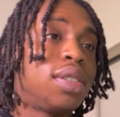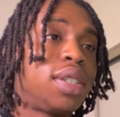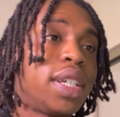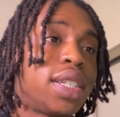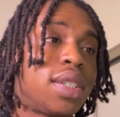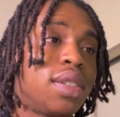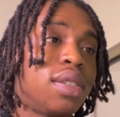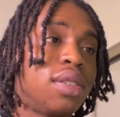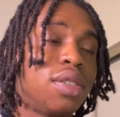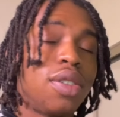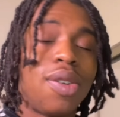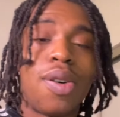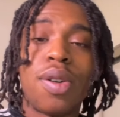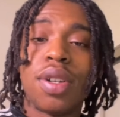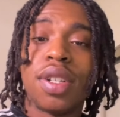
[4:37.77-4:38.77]
Tesla
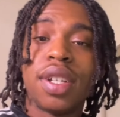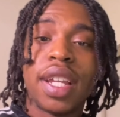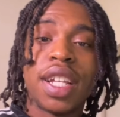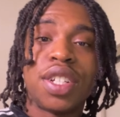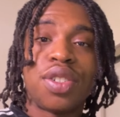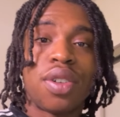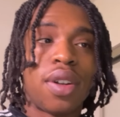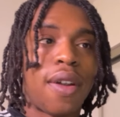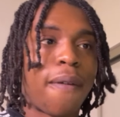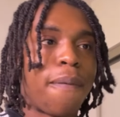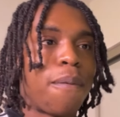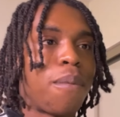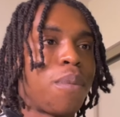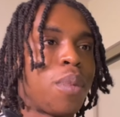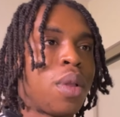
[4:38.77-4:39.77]
on the day chart.
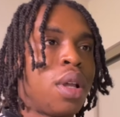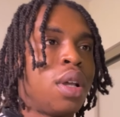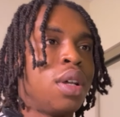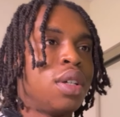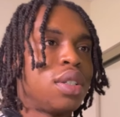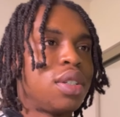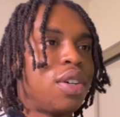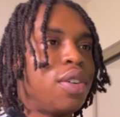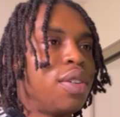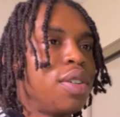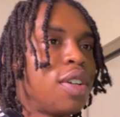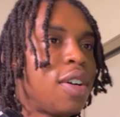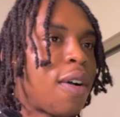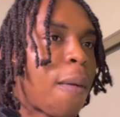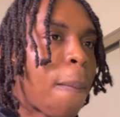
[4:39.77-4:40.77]
So you
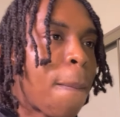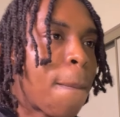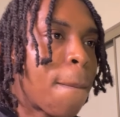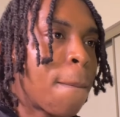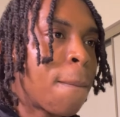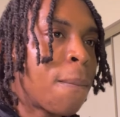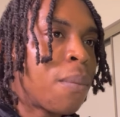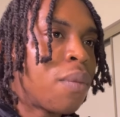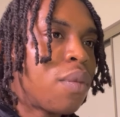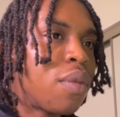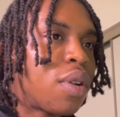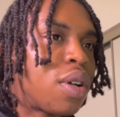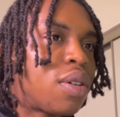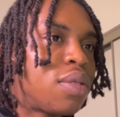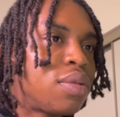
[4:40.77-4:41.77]
know, you
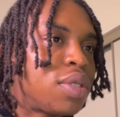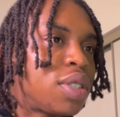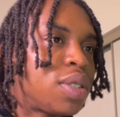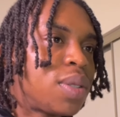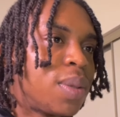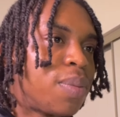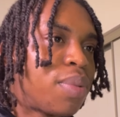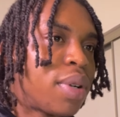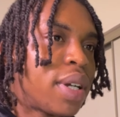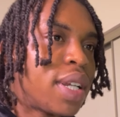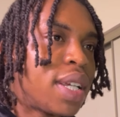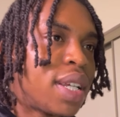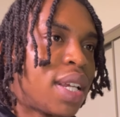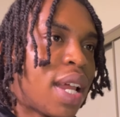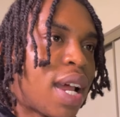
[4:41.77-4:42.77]
know, just a
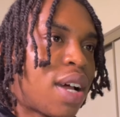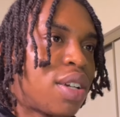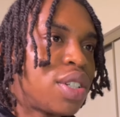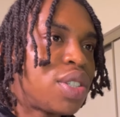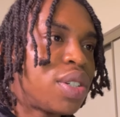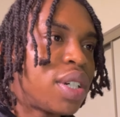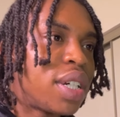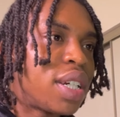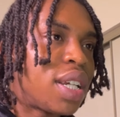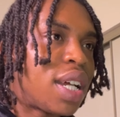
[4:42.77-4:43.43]
pretty downtrend.